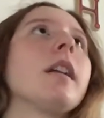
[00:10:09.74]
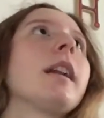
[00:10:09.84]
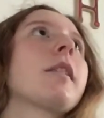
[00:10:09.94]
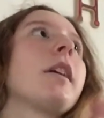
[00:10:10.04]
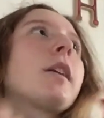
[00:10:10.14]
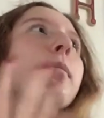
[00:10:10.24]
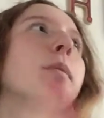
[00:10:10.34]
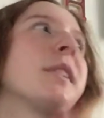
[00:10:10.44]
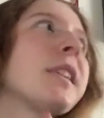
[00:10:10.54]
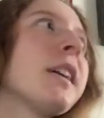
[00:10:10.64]
like they can
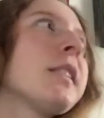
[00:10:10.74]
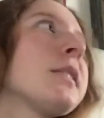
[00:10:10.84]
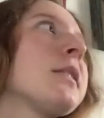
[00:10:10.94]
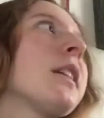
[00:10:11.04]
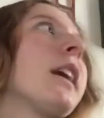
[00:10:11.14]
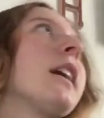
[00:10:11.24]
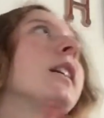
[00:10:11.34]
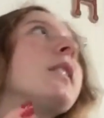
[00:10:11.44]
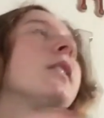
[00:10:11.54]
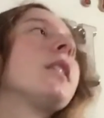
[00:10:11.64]
possess
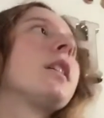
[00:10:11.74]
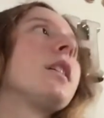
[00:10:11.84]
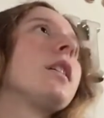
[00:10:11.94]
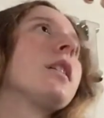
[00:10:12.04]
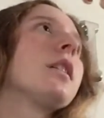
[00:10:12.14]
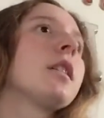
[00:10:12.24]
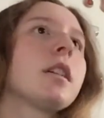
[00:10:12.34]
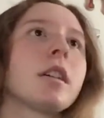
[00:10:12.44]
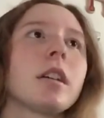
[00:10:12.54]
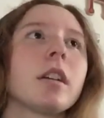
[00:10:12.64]
and
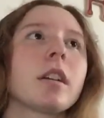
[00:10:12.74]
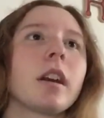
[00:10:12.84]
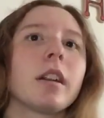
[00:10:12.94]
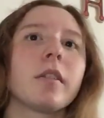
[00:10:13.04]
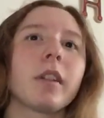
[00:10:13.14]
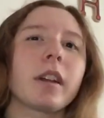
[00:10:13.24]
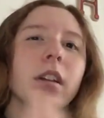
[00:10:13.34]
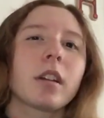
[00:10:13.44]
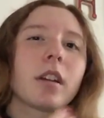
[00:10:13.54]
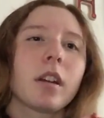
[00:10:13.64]
kind of like
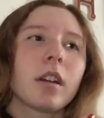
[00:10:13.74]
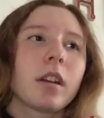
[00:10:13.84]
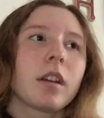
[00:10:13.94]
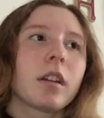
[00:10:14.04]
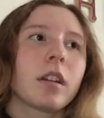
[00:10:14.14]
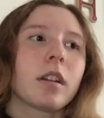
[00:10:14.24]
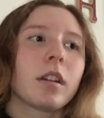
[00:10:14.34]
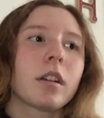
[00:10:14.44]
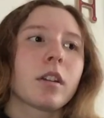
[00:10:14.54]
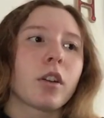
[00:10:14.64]

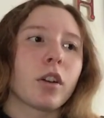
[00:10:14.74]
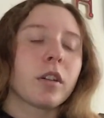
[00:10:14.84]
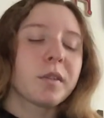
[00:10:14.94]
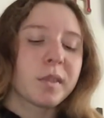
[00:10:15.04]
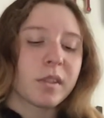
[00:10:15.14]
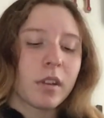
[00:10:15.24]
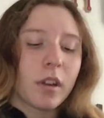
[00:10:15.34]
curse